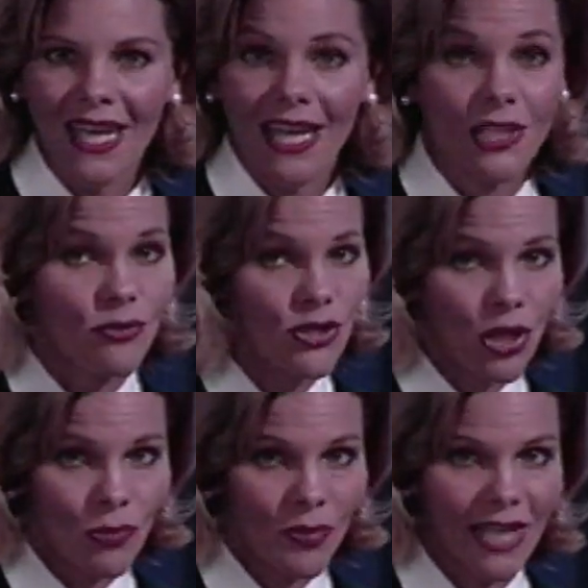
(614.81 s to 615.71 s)
and you
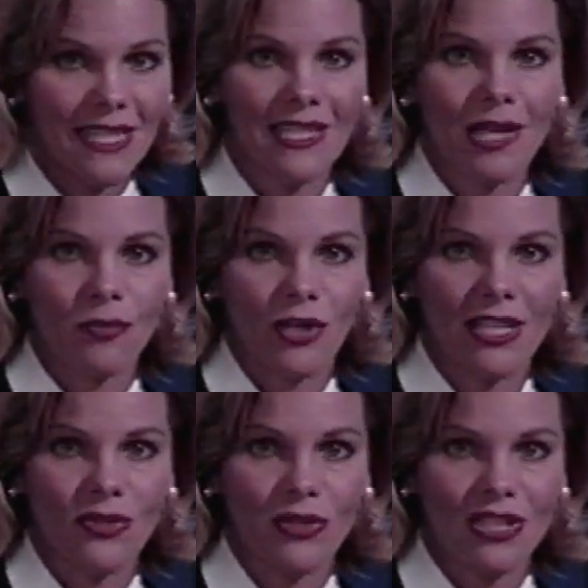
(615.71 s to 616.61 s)
don't plan to upgrade
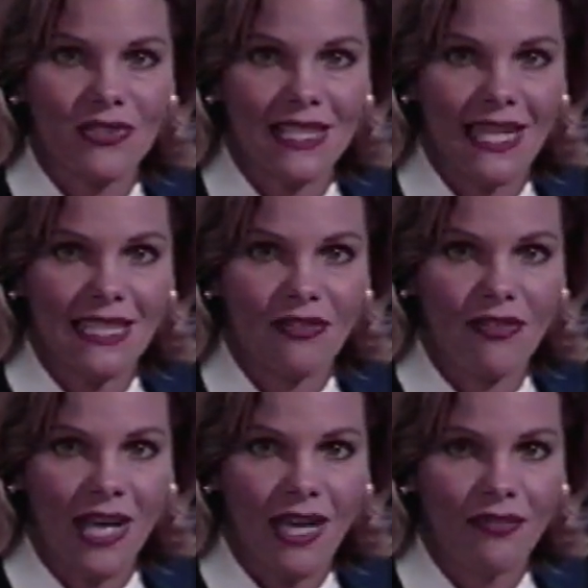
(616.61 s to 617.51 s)
to Windows
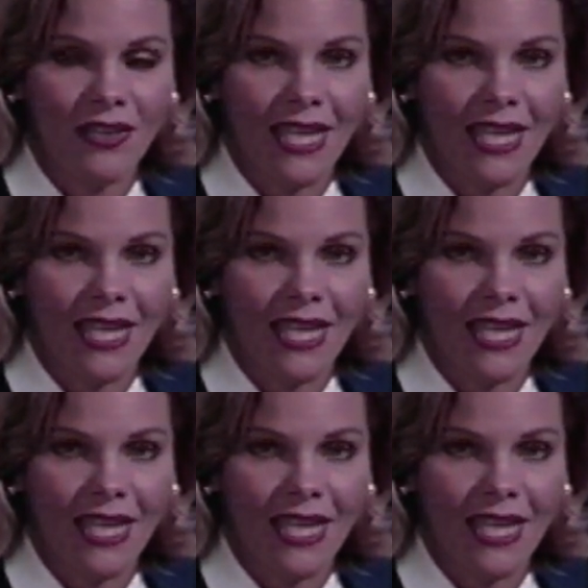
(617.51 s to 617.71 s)
95,